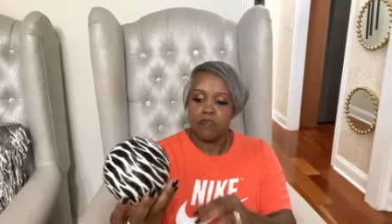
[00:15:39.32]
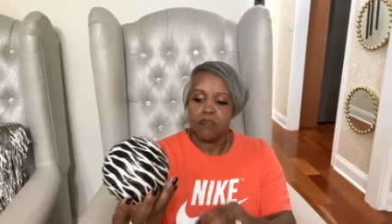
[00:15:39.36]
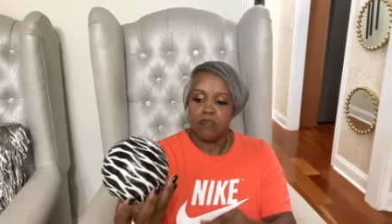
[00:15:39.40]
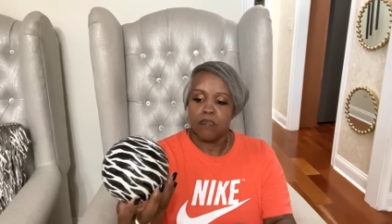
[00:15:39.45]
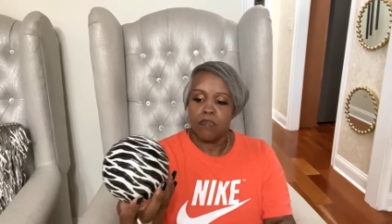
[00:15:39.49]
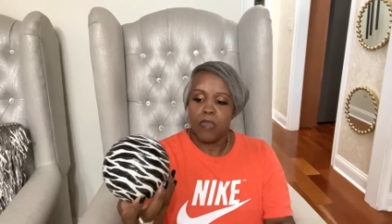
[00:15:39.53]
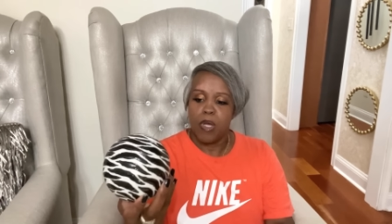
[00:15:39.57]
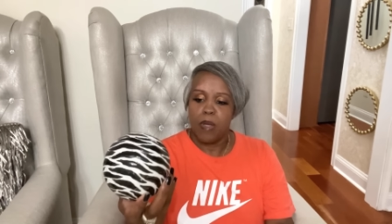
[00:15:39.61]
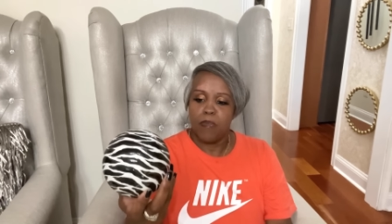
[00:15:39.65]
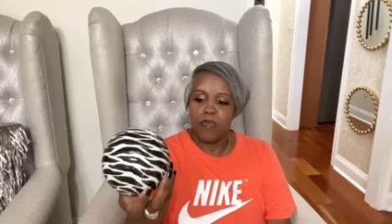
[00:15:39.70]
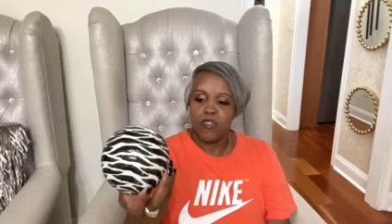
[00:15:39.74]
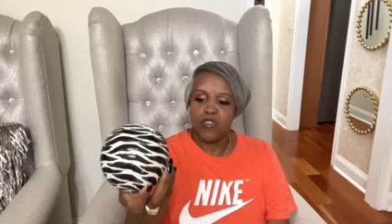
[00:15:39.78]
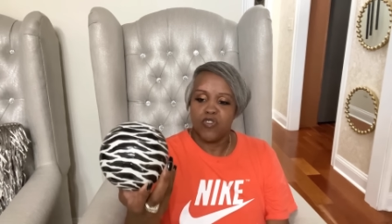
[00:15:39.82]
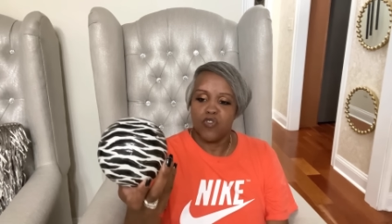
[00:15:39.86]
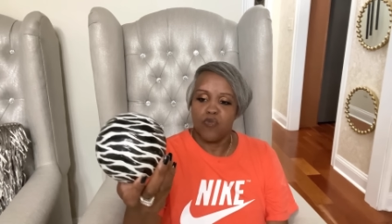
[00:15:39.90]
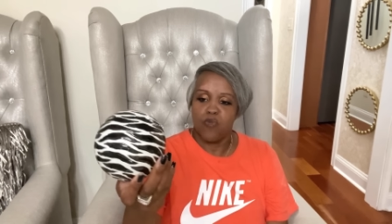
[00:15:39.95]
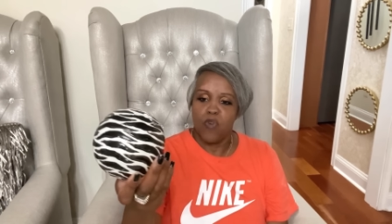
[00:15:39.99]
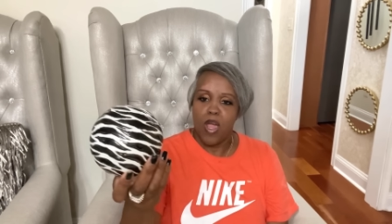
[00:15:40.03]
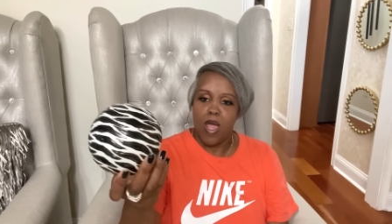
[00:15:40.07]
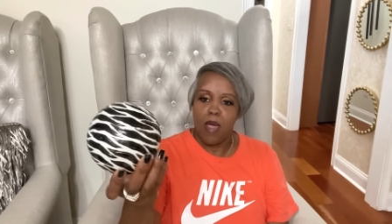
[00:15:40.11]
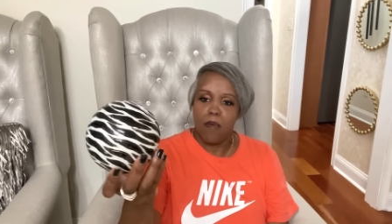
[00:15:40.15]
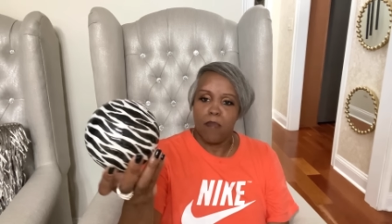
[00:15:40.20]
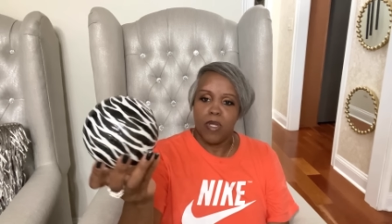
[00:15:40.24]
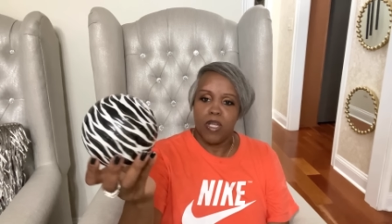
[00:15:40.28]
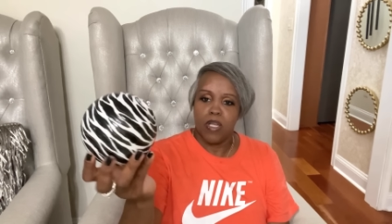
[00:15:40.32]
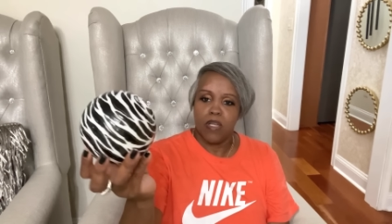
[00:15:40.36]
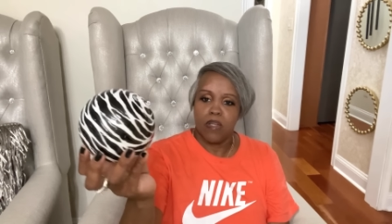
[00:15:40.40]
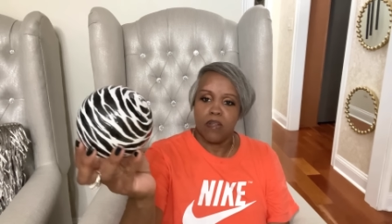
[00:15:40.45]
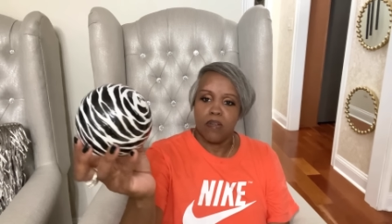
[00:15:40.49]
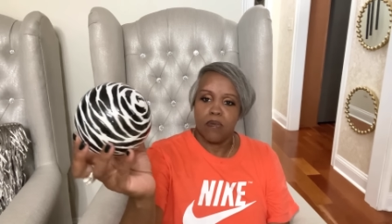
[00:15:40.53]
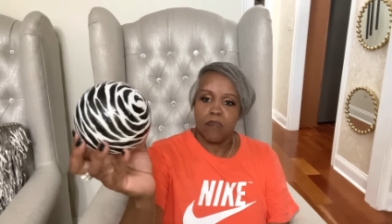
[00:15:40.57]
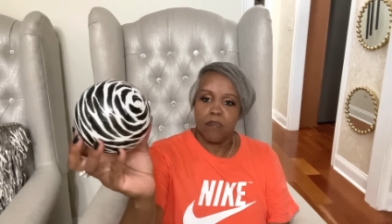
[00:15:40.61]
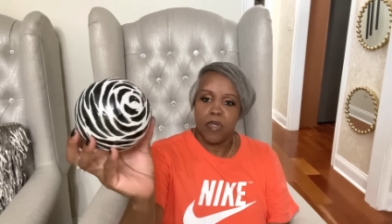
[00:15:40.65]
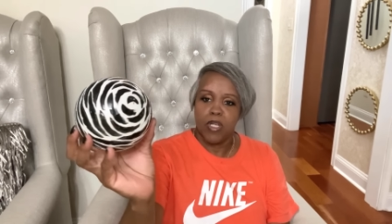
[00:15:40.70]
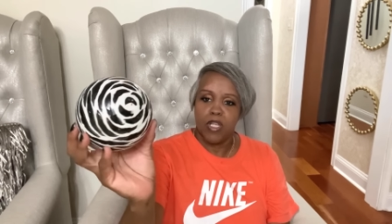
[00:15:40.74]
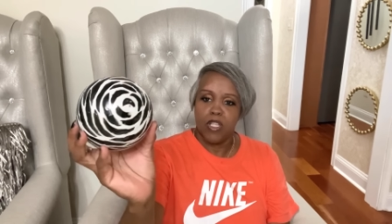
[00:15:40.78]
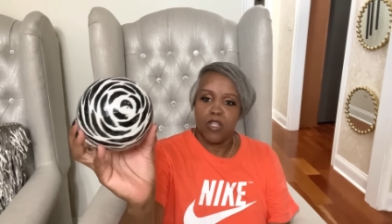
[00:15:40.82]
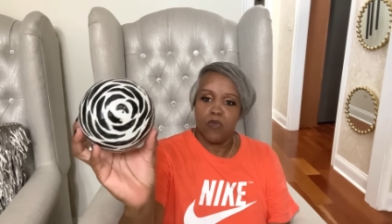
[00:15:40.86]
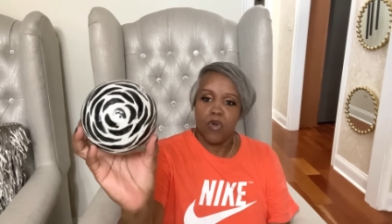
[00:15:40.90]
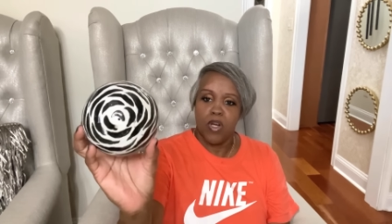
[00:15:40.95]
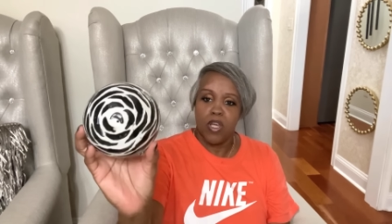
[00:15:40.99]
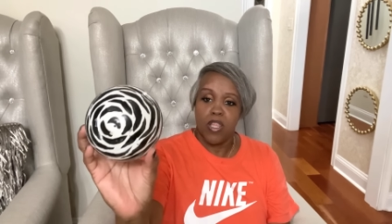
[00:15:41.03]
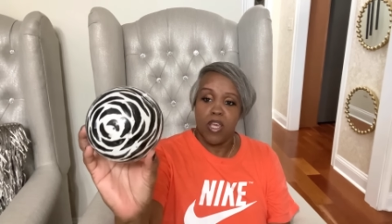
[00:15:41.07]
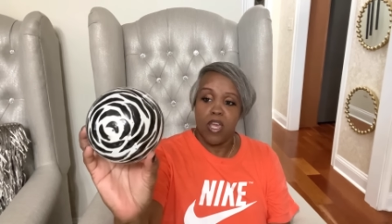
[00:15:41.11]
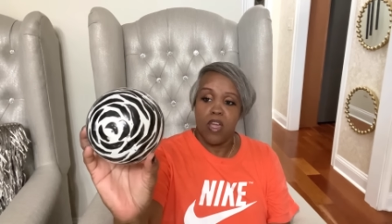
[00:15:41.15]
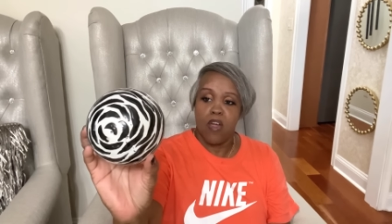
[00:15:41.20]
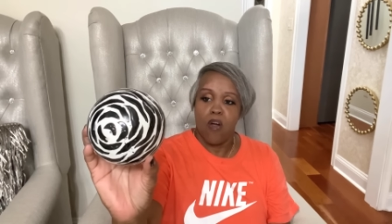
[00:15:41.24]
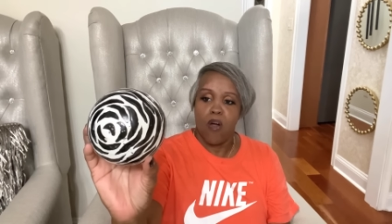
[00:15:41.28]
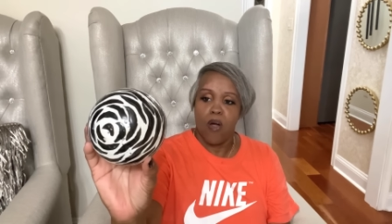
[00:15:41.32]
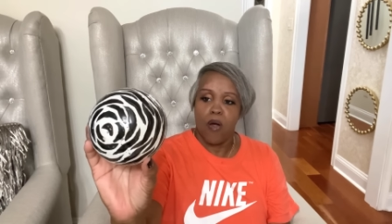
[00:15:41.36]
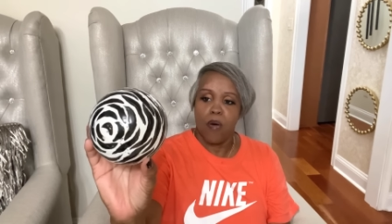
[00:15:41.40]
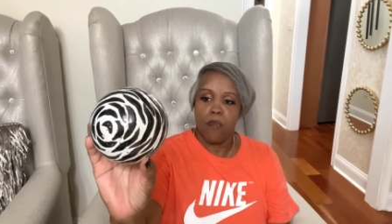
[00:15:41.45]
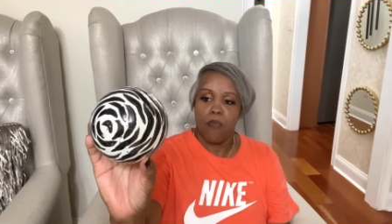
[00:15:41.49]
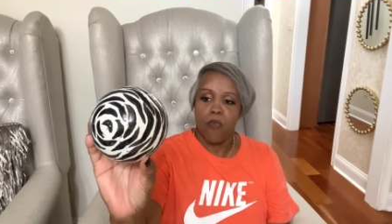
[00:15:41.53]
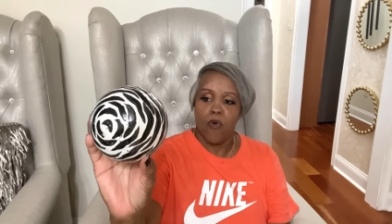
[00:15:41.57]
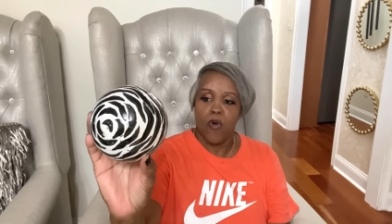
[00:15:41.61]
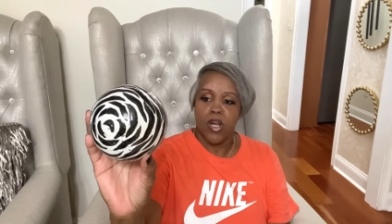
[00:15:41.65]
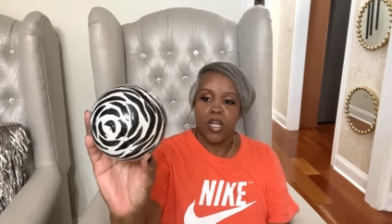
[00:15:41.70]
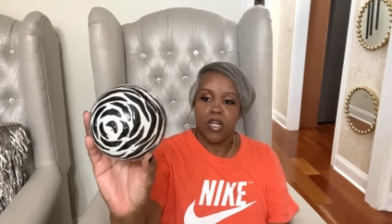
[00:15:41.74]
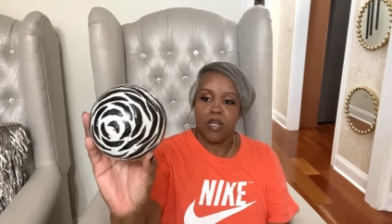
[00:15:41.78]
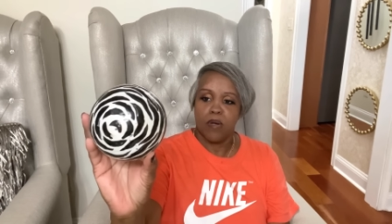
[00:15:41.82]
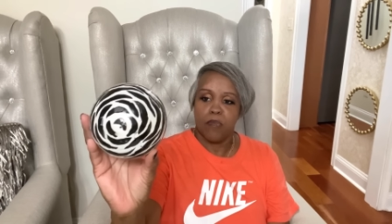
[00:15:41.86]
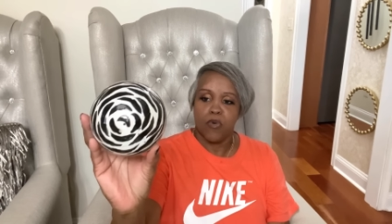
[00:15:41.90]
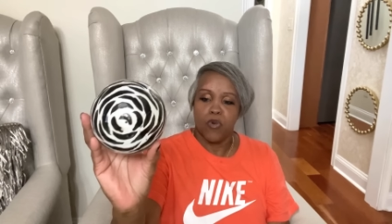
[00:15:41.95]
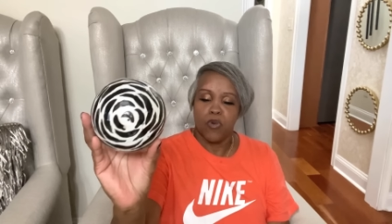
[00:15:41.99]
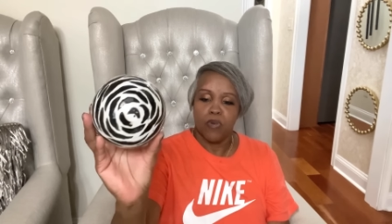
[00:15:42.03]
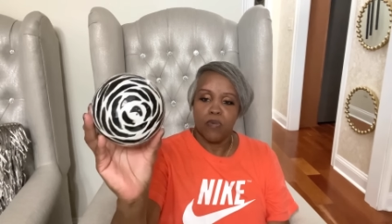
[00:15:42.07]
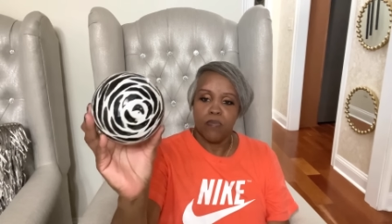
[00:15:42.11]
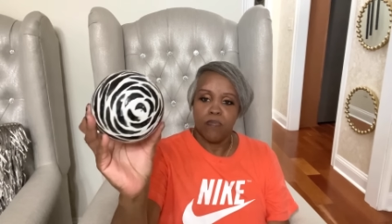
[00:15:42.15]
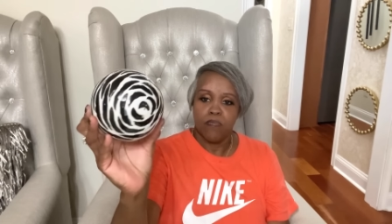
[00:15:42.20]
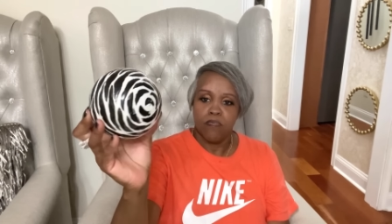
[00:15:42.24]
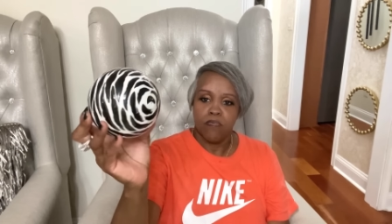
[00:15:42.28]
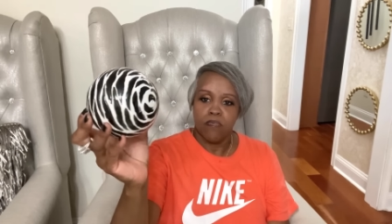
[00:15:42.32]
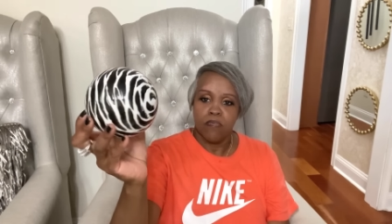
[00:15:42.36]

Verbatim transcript: maybe ceramic, but anyway, they are breakable.